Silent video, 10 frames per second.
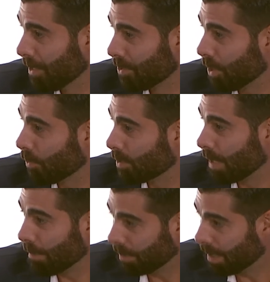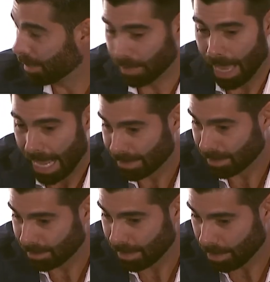So same thing, the
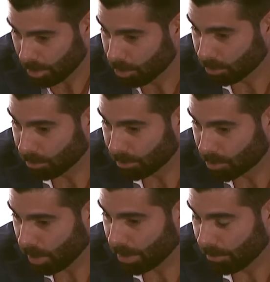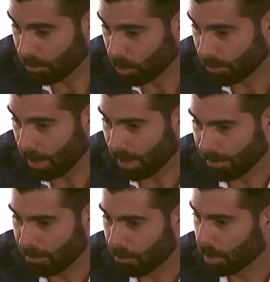assets they own traded at 4 or
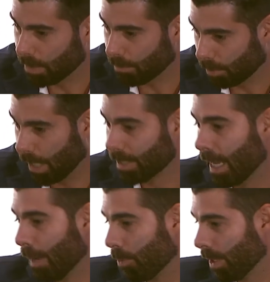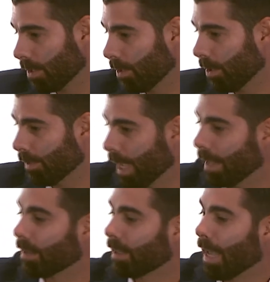5, but the implied cap rate on
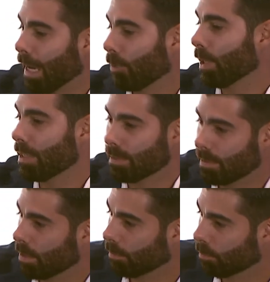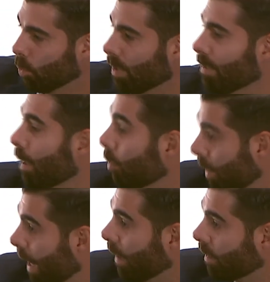that equity is more than double
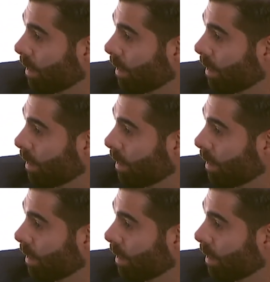that.